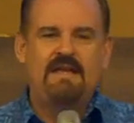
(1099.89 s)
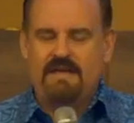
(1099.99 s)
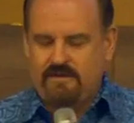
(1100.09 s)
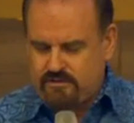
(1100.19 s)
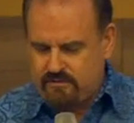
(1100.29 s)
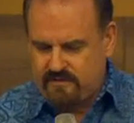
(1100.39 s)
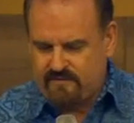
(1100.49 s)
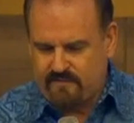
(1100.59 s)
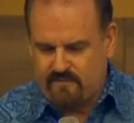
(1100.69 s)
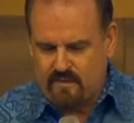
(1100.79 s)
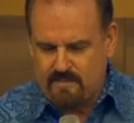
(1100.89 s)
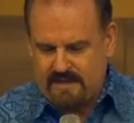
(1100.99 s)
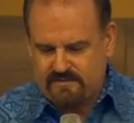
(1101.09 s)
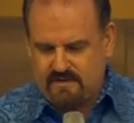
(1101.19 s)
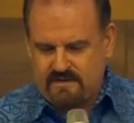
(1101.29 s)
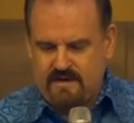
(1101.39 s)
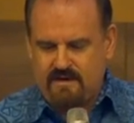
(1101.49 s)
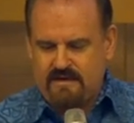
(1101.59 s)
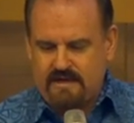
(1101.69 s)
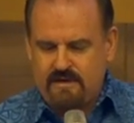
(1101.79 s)
in two different formats on
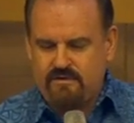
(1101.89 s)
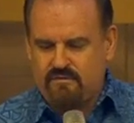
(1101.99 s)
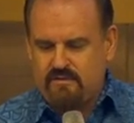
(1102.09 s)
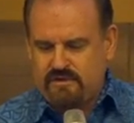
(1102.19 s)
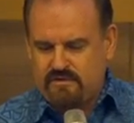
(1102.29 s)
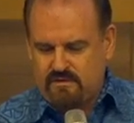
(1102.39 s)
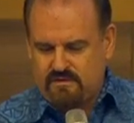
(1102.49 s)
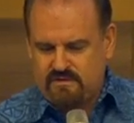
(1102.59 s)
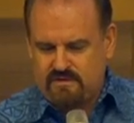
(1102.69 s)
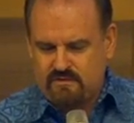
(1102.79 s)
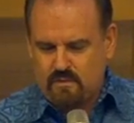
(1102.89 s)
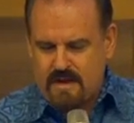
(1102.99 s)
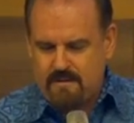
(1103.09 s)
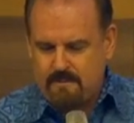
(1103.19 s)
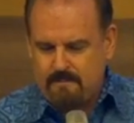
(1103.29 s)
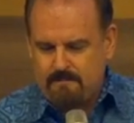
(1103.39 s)
there and other resources as well.